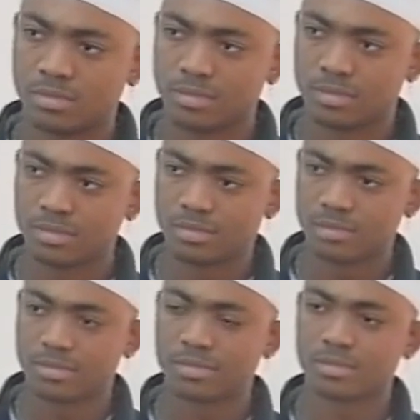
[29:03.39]
third in
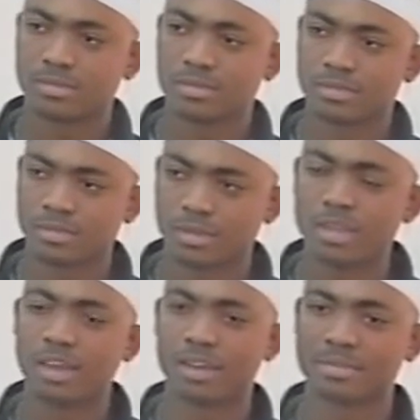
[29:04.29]
Soca Monarch with a
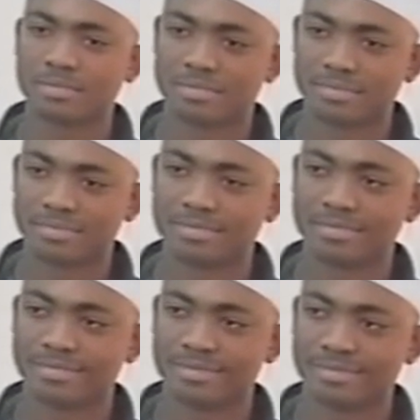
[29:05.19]
relatively
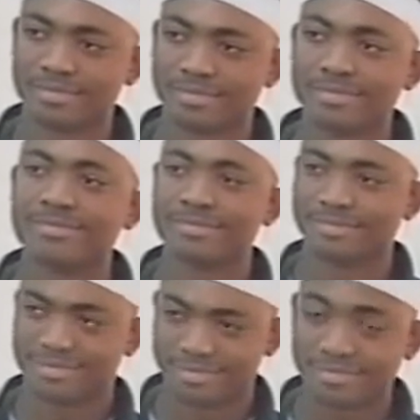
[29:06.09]
unknown tune. I
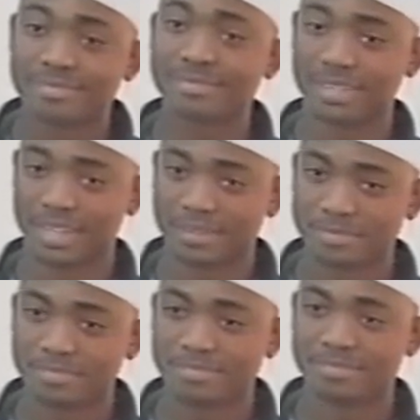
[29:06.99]
like it. Yeah. Talk about
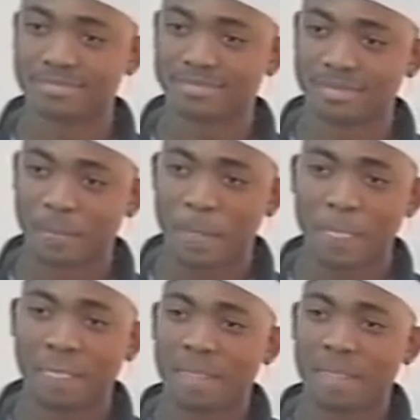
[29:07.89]
that experience.